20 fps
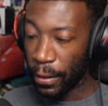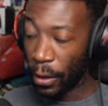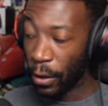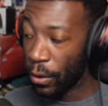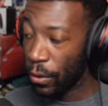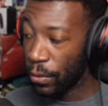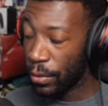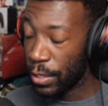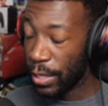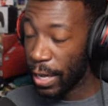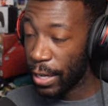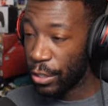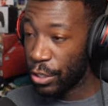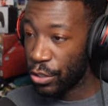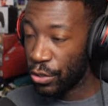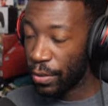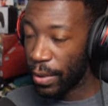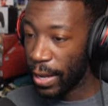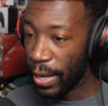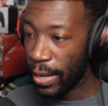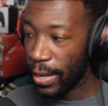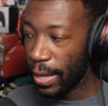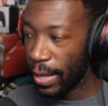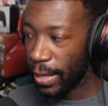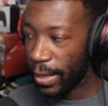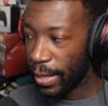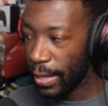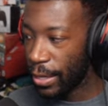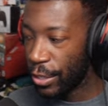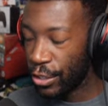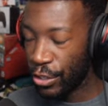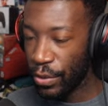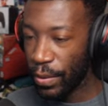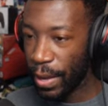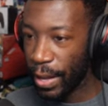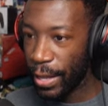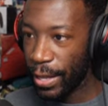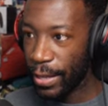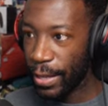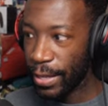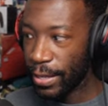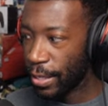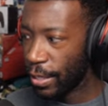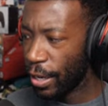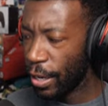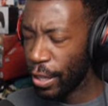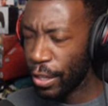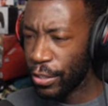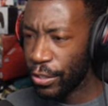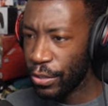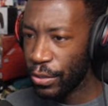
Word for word: Oh, is that Shuhei? I think it's Shuhei. That's another